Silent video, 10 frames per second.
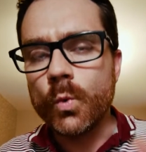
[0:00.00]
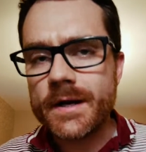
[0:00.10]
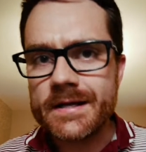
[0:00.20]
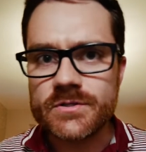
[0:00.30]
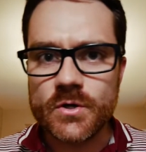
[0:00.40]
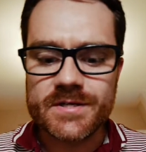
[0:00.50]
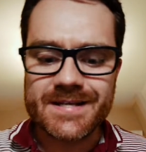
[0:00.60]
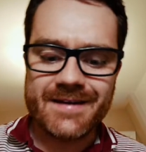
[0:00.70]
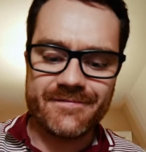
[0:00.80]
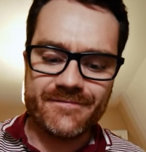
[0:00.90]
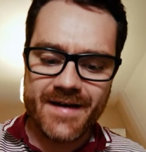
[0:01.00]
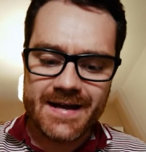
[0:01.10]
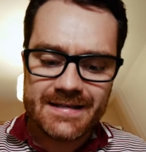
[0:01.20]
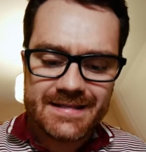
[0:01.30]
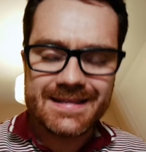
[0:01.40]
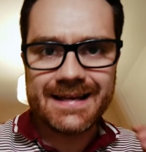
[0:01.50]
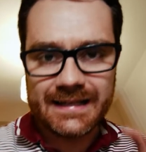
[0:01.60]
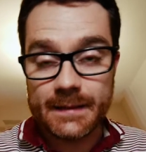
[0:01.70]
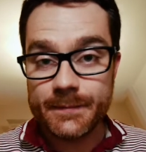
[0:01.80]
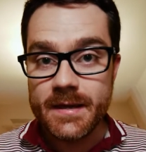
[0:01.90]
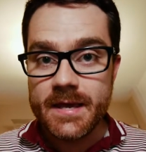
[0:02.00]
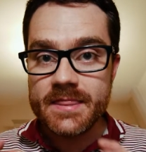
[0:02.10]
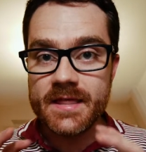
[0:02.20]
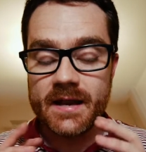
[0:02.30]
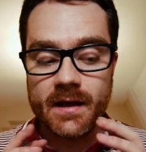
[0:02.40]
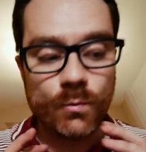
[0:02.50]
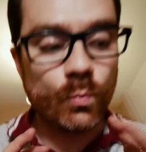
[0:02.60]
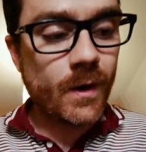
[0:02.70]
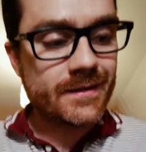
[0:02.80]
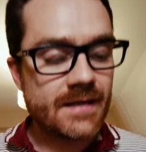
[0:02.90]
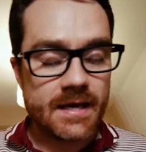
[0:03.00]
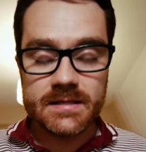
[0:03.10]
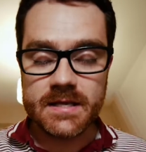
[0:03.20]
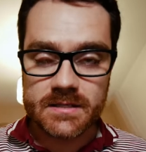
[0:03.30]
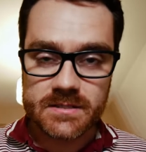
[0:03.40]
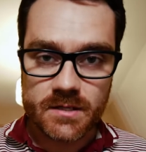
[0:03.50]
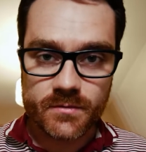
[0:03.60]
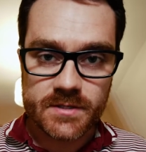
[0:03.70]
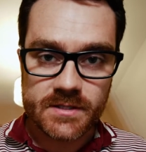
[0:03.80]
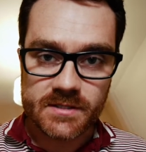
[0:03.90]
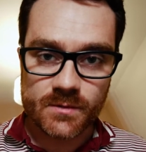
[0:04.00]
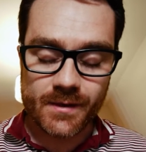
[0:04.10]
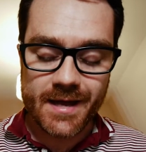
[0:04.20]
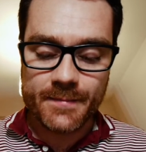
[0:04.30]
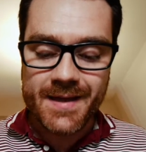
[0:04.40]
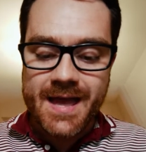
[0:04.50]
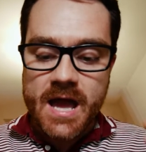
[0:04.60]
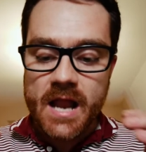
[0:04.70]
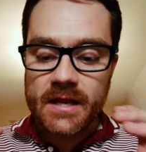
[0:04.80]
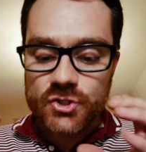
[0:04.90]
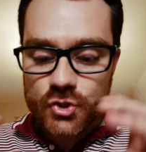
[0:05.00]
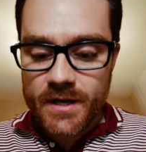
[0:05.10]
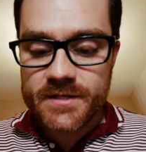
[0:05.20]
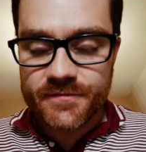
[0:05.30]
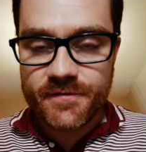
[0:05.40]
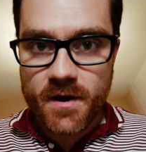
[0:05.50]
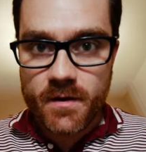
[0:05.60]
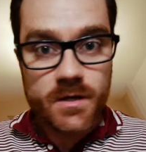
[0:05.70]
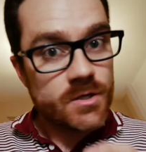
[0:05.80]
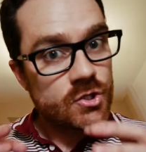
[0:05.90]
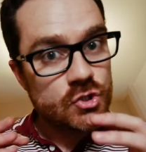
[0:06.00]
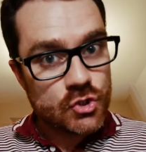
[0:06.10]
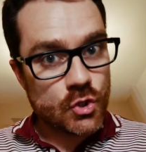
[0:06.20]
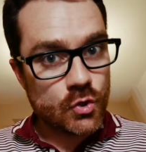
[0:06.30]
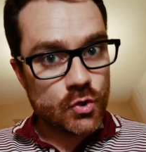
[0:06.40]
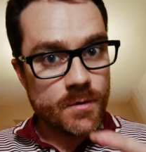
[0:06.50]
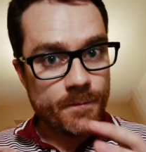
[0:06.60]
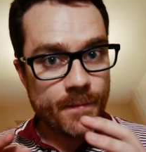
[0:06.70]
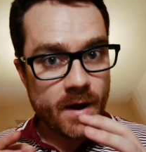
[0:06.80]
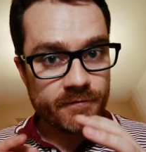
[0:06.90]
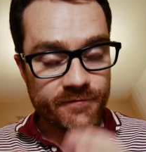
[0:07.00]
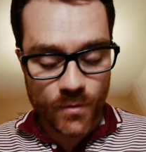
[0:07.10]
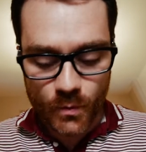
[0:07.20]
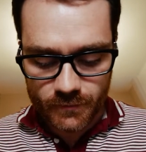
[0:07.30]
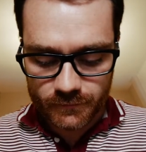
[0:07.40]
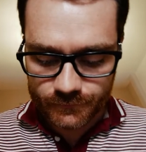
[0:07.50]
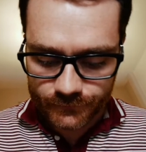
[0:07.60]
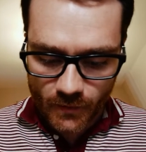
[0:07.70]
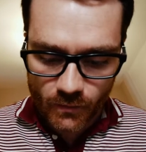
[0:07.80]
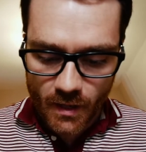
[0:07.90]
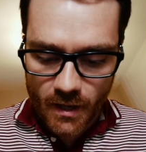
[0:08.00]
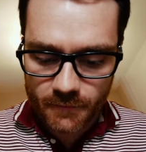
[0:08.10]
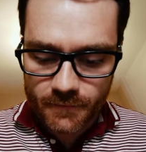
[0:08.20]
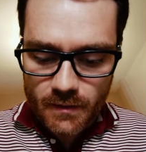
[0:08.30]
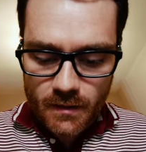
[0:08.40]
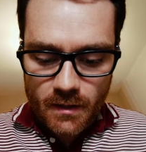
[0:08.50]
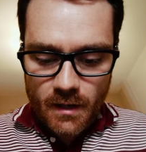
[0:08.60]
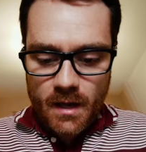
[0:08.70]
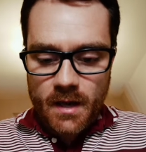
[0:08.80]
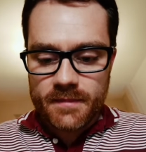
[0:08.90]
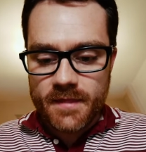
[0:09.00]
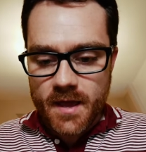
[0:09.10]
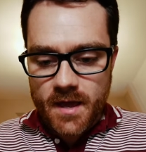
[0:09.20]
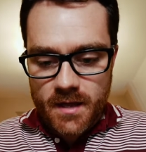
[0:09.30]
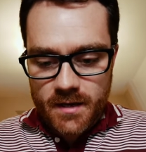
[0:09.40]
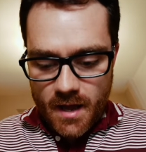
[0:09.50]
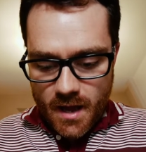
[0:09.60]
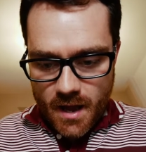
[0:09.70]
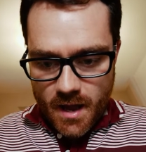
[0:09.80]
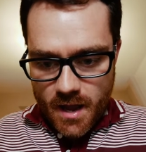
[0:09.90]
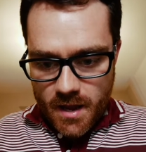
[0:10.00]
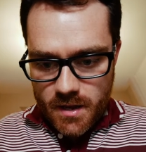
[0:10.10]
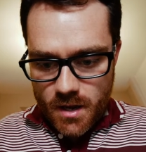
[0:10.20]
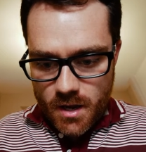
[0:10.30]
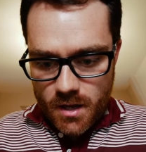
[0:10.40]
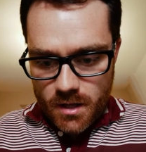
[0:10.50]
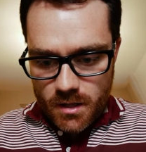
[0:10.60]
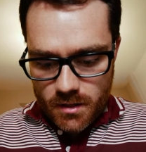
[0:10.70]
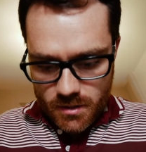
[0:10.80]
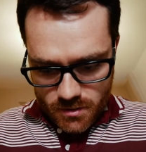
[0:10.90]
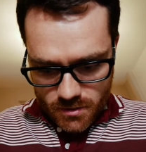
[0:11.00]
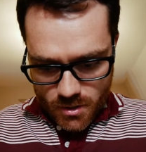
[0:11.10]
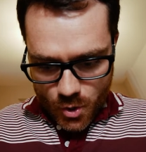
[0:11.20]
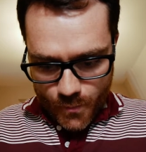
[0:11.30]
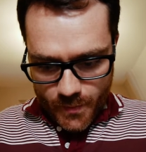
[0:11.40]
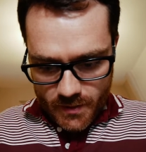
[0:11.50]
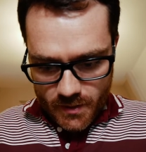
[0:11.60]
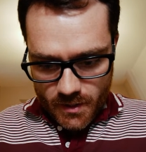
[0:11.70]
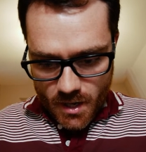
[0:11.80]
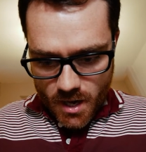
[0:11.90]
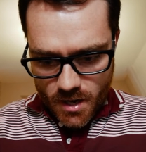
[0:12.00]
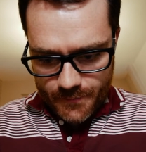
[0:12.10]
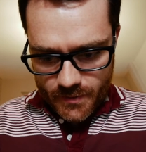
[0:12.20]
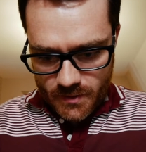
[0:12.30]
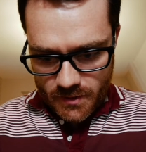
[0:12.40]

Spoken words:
What I do is I find the clip that I want in the Insta360 One app and I transfer it to my phone, okay? Then I open it up.